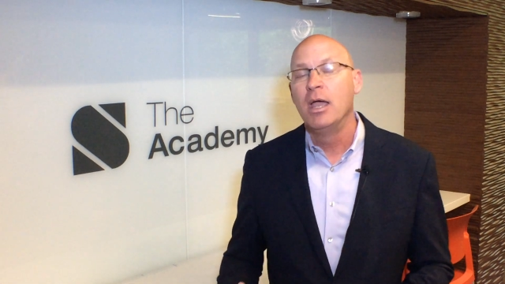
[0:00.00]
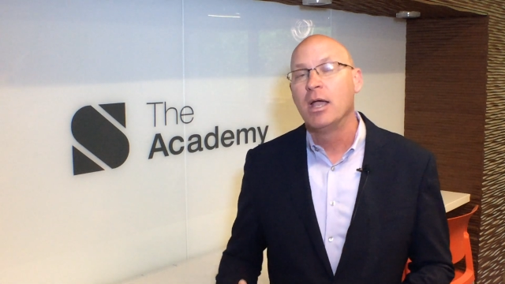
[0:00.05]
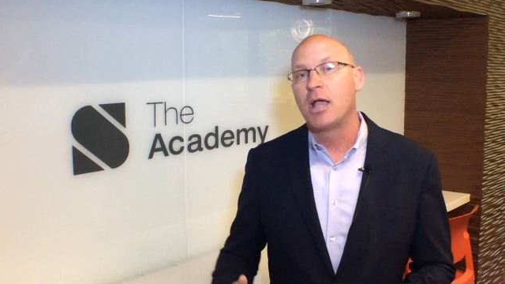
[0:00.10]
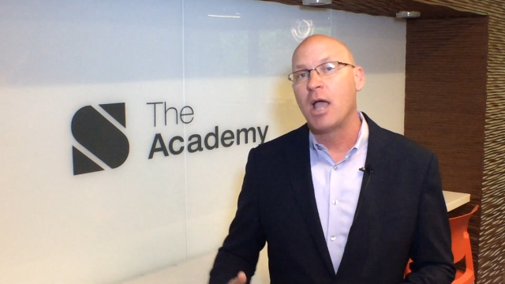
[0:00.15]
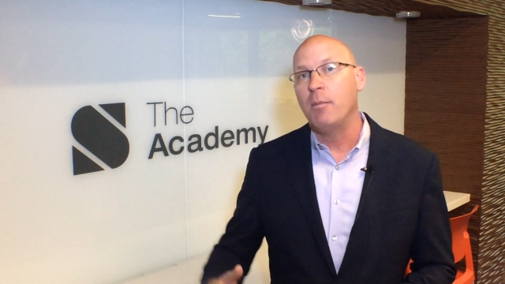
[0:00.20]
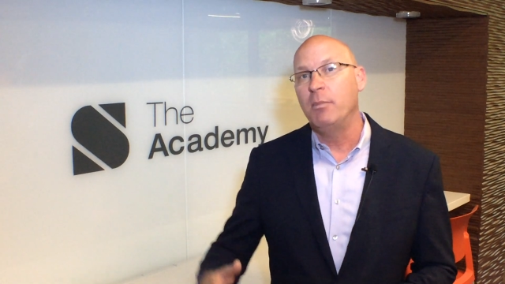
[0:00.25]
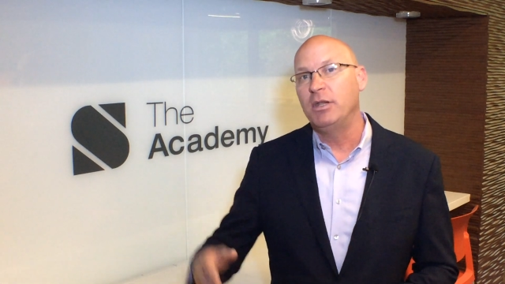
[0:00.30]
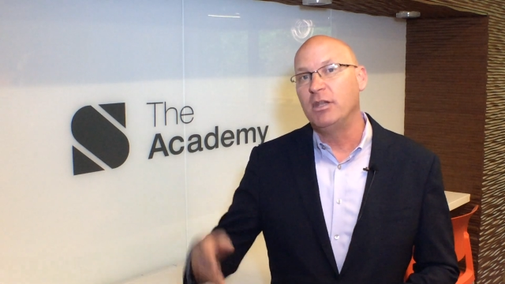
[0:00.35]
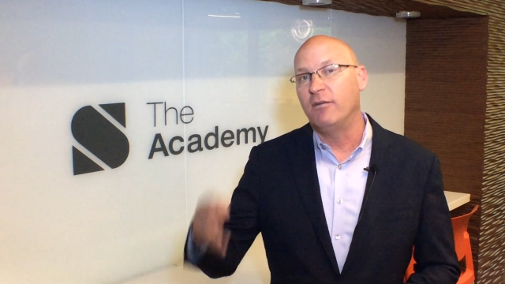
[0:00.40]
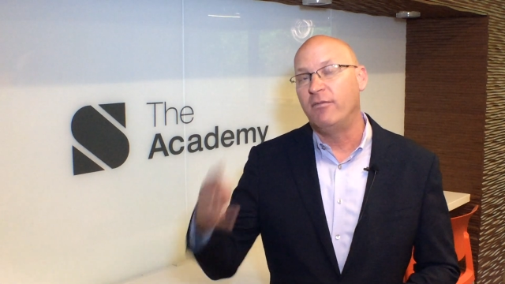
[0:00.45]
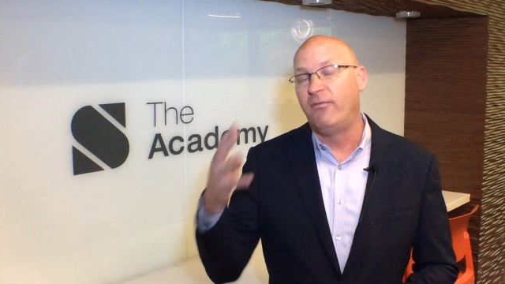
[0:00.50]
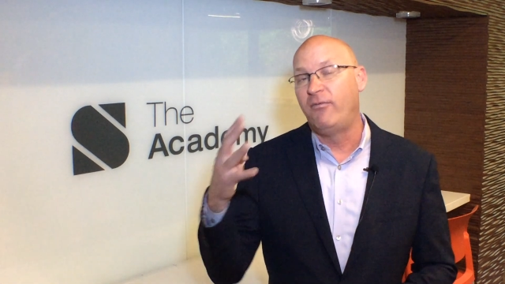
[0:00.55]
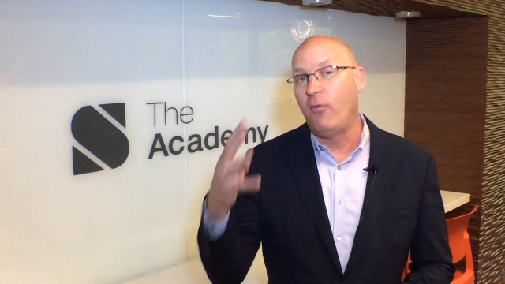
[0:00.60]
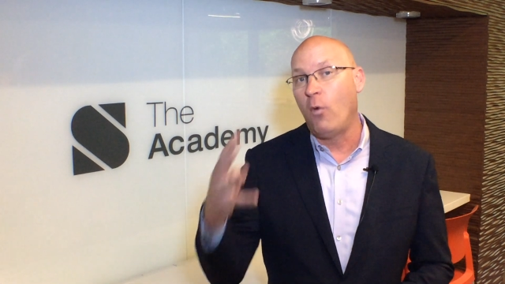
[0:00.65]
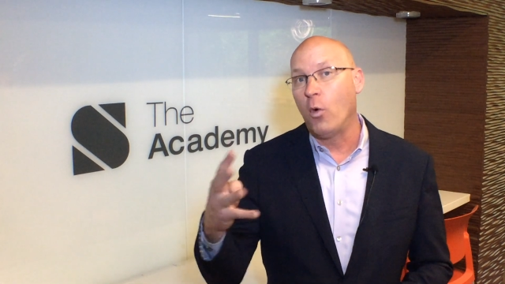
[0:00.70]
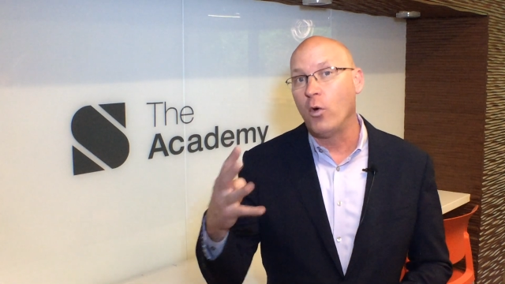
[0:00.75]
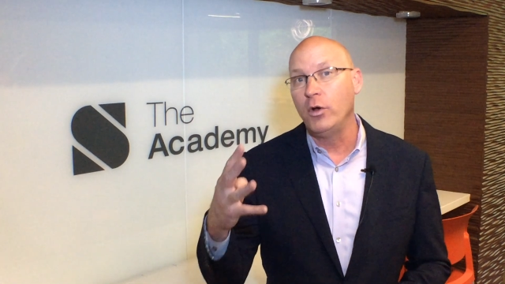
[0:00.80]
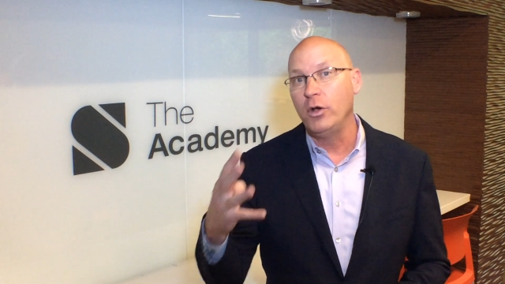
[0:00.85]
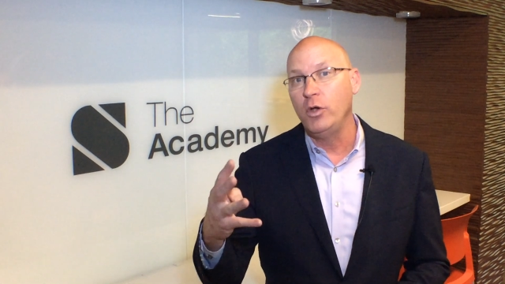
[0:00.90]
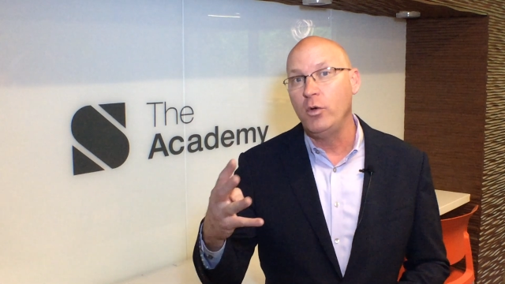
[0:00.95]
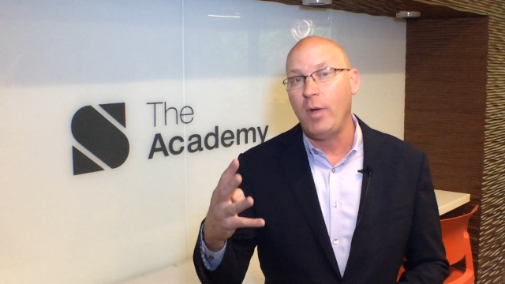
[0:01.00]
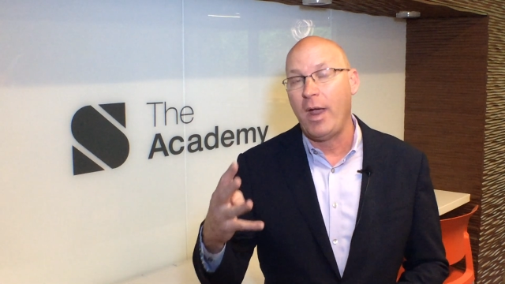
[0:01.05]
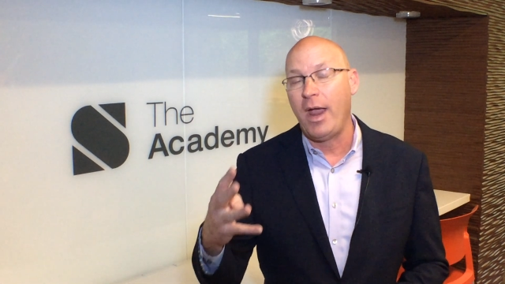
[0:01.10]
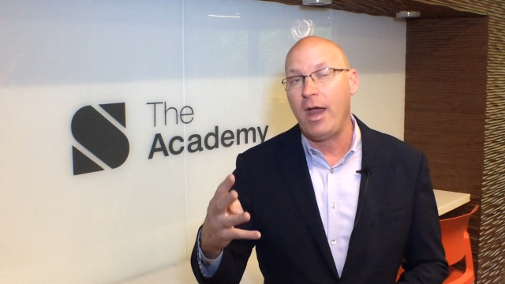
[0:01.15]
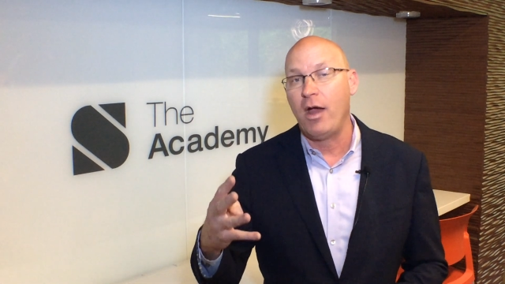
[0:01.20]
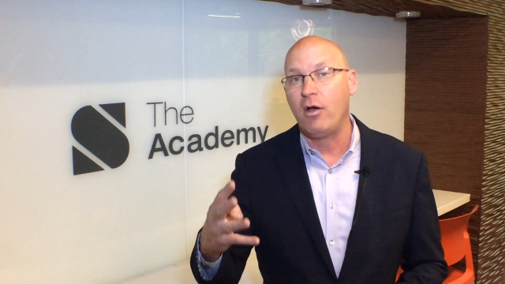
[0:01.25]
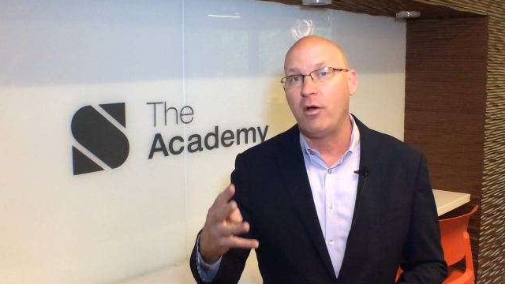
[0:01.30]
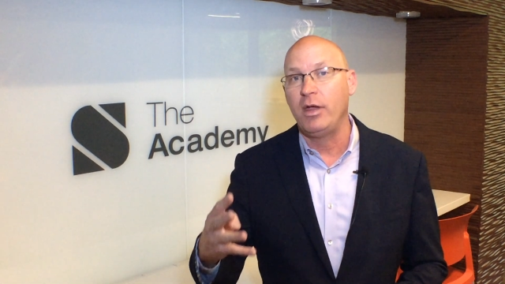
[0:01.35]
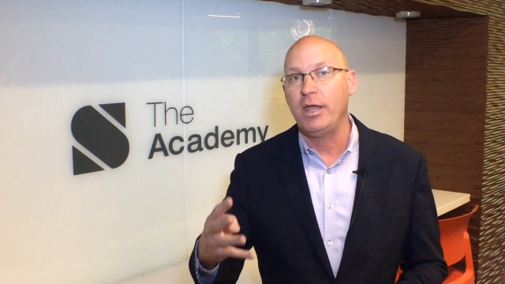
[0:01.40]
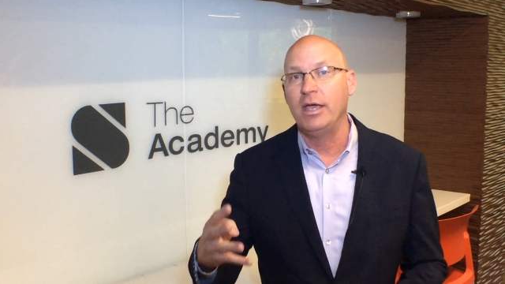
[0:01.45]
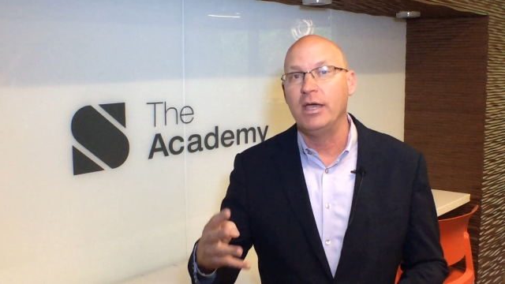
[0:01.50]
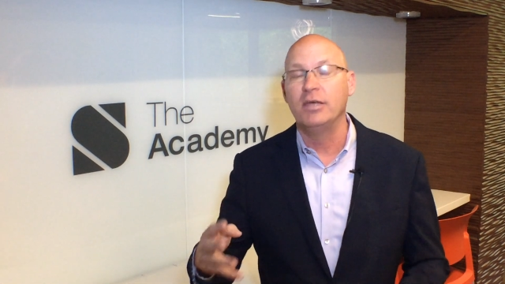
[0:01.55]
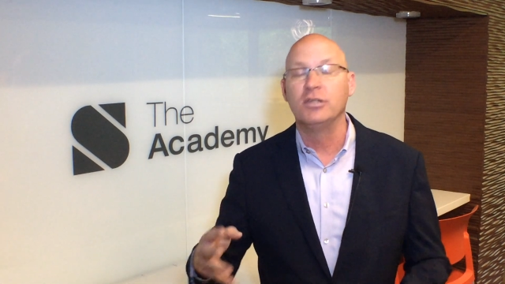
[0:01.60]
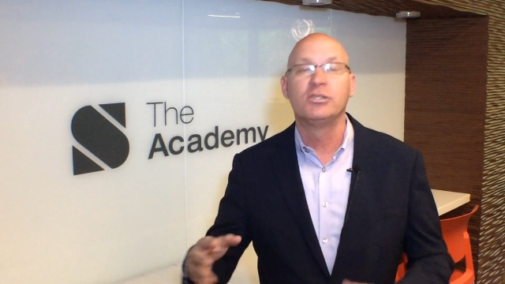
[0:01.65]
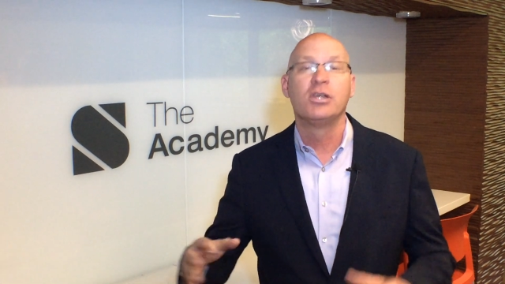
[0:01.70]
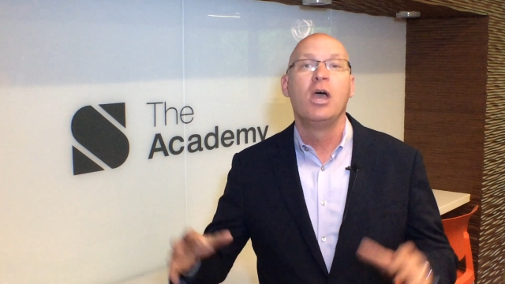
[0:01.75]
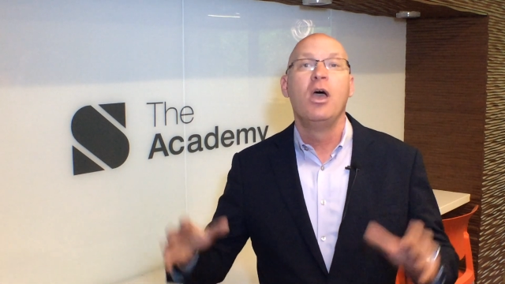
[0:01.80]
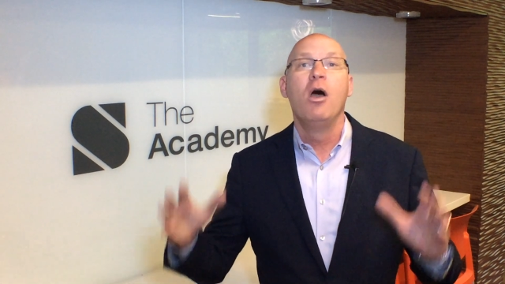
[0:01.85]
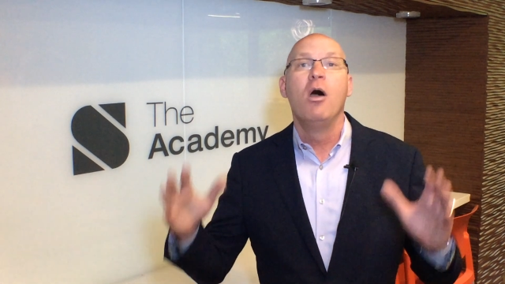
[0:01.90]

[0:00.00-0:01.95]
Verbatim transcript: coming to four new areas